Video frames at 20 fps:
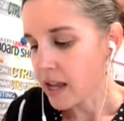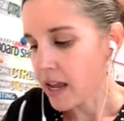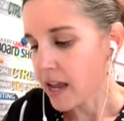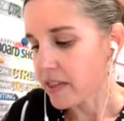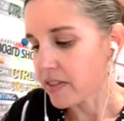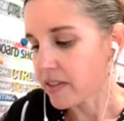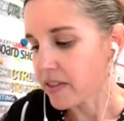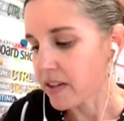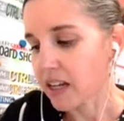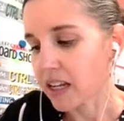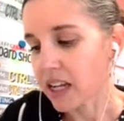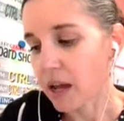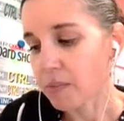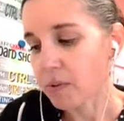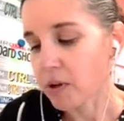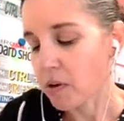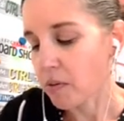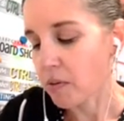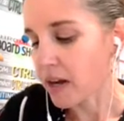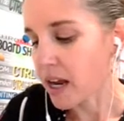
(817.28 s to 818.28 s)
and then it kept
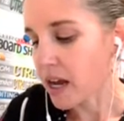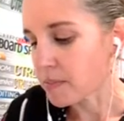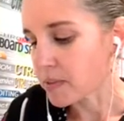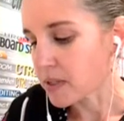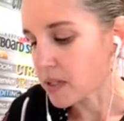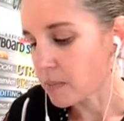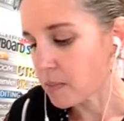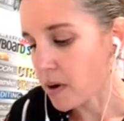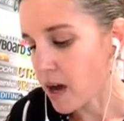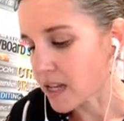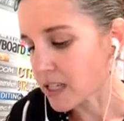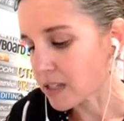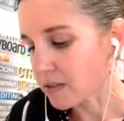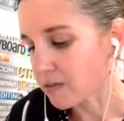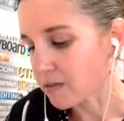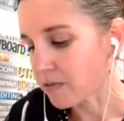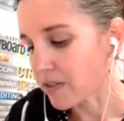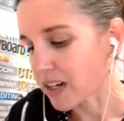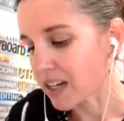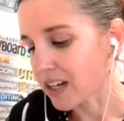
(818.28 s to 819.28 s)
going up to positive
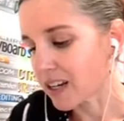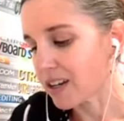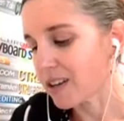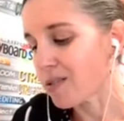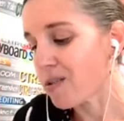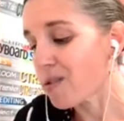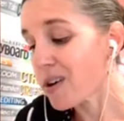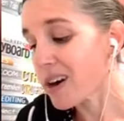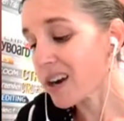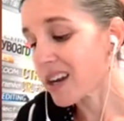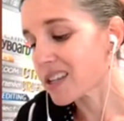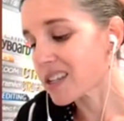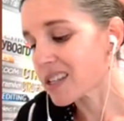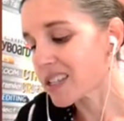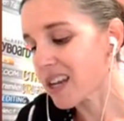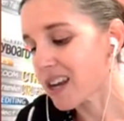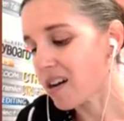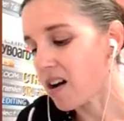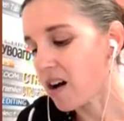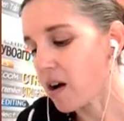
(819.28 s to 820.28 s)
infinity. Or I can
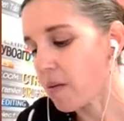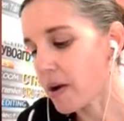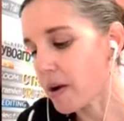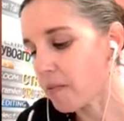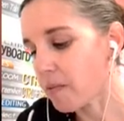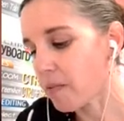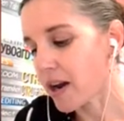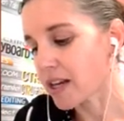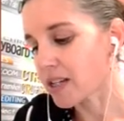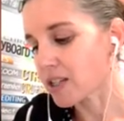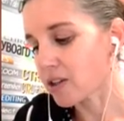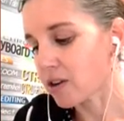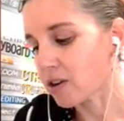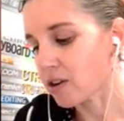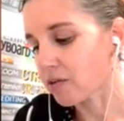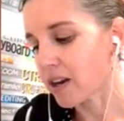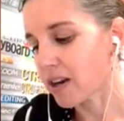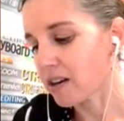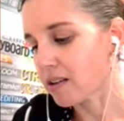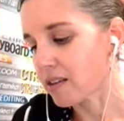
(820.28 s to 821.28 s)
say all my y's are
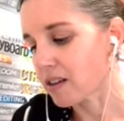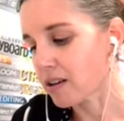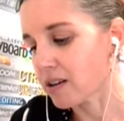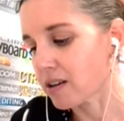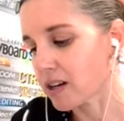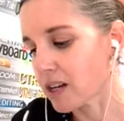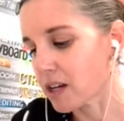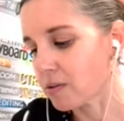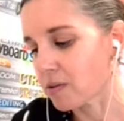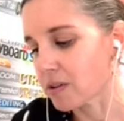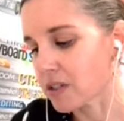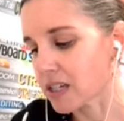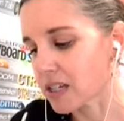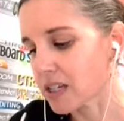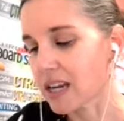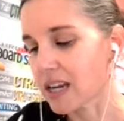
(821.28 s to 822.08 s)
greater than or equal to